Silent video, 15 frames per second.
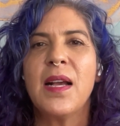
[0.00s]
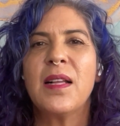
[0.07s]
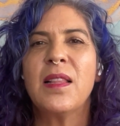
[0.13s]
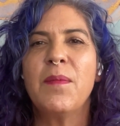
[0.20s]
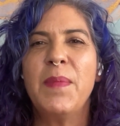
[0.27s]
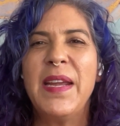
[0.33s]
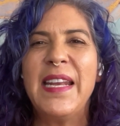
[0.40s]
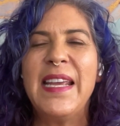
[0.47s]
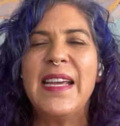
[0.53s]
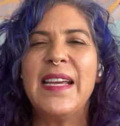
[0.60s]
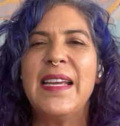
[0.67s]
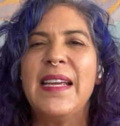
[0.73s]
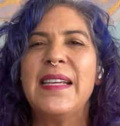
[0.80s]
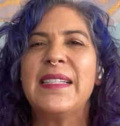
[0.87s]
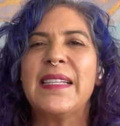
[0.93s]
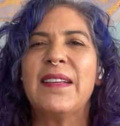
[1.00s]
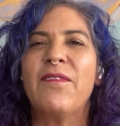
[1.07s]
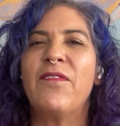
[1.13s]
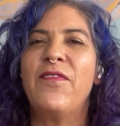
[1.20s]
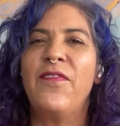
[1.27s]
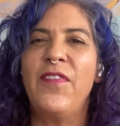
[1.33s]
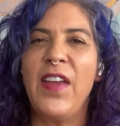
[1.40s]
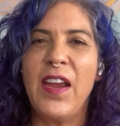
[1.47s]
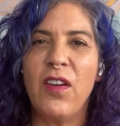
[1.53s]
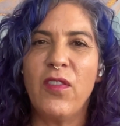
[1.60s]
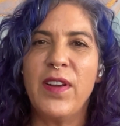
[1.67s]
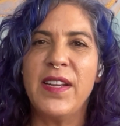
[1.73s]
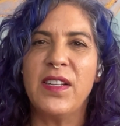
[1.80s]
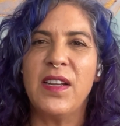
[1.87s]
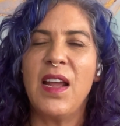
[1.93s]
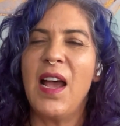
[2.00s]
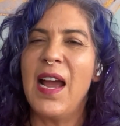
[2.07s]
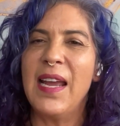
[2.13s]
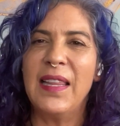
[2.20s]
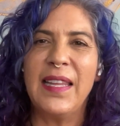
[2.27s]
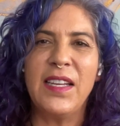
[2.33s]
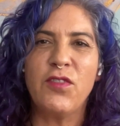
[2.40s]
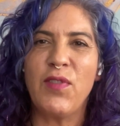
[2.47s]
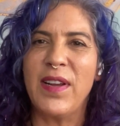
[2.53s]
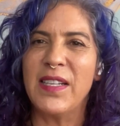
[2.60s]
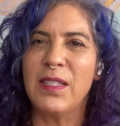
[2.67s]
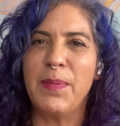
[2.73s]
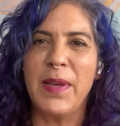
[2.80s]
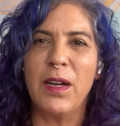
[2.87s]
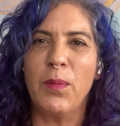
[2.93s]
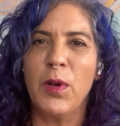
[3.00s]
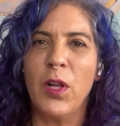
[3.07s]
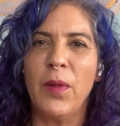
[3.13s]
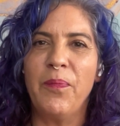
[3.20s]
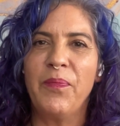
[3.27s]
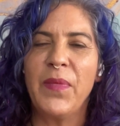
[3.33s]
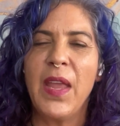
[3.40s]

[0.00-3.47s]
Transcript: Chlamydia is very highly transmittable